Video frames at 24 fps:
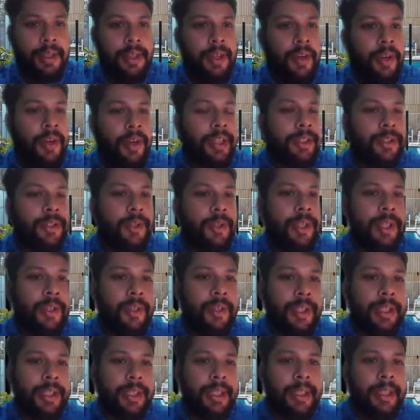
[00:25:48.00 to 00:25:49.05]
Okay, so the
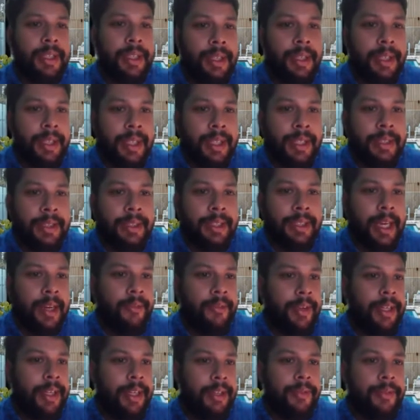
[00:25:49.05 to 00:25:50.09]
question is, can
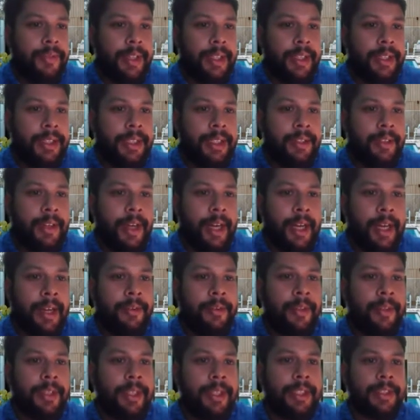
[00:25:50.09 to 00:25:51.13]
we interface the triac
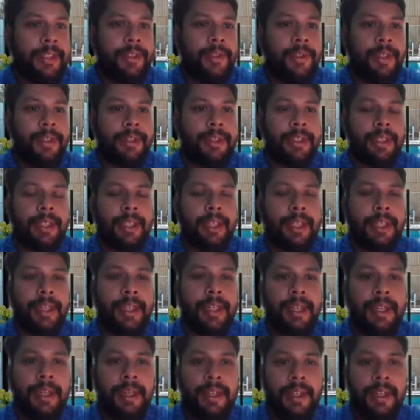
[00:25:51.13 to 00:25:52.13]
with this circuit?